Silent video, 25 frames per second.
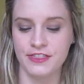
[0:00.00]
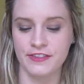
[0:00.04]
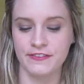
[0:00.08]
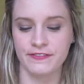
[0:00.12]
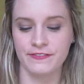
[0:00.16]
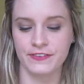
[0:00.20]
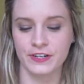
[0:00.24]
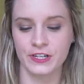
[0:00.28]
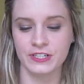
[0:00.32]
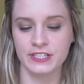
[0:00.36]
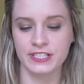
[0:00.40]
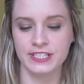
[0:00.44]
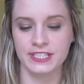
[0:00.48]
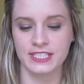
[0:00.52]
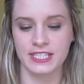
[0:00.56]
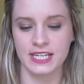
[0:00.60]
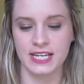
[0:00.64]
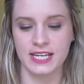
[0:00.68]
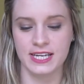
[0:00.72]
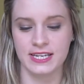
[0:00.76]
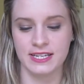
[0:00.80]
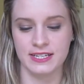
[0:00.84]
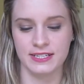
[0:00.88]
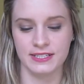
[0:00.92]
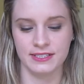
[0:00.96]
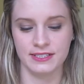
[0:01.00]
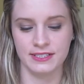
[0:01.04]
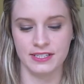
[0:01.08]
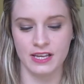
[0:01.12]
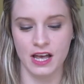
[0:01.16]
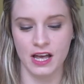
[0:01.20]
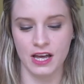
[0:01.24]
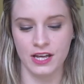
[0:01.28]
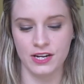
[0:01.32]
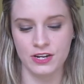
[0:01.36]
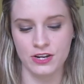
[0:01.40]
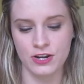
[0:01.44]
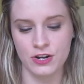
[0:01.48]
The first is
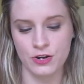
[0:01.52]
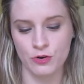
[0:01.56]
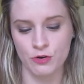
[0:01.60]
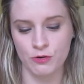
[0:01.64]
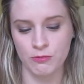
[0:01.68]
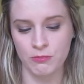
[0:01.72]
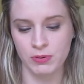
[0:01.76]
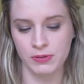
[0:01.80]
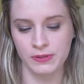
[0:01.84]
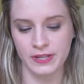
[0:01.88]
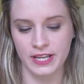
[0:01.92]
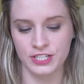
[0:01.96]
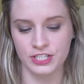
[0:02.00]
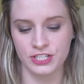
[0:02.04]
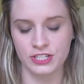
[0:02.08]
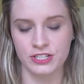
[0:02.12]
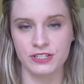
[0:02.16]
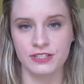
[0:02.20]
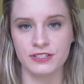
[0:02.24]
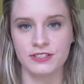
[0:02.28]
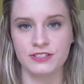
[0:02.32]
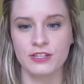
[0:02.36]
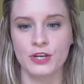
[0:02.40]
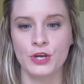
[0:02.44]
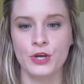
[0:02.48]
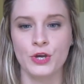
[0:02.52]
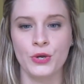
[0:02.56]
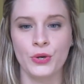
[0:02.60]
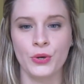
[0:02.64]
Unknown Pleasures,